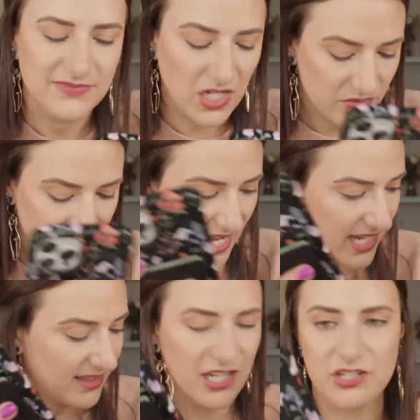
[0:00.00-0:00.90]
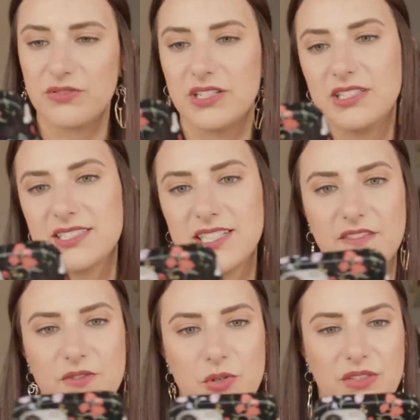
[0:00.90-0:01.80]
Oh dang, that drill is
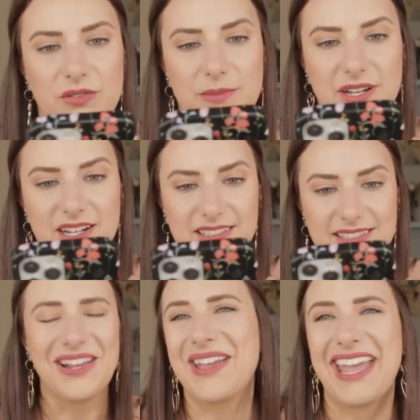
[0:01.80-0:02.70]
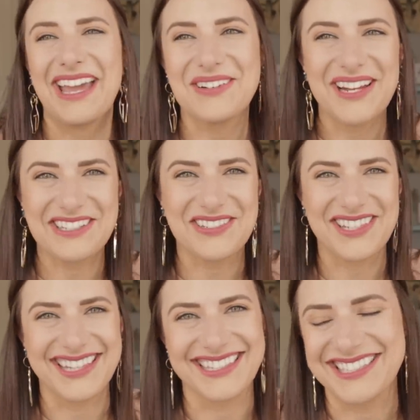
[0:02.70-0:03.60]
like 43 bucks. Okay, I don't actually
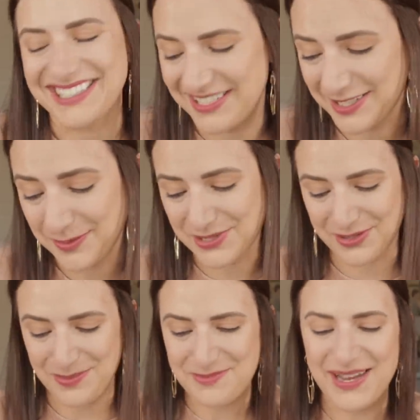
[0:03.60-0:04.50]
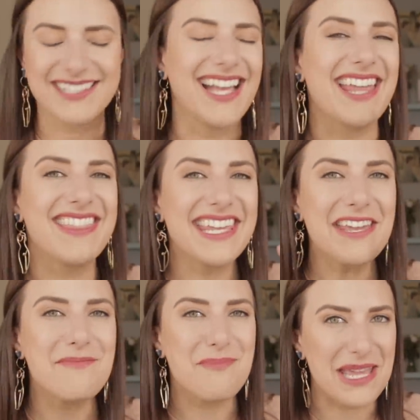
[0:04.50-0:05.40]
think this is a subscription box. I think
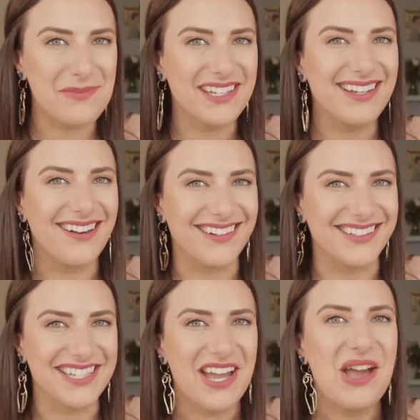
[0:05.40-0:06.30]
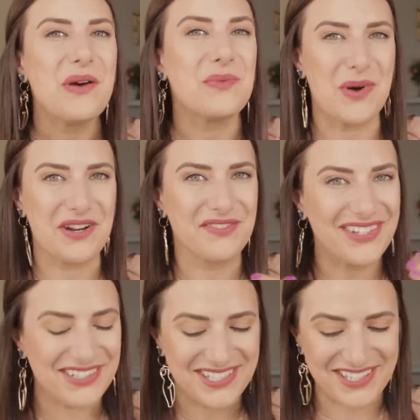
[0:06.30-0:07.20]
it may be called one of
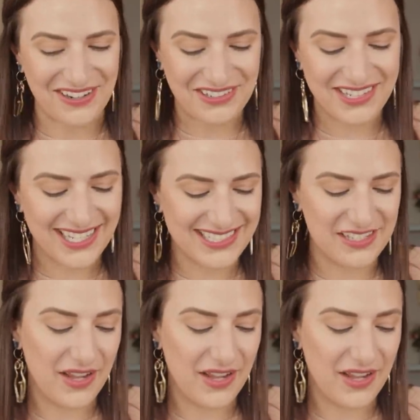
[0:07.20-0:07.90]
their starter kits.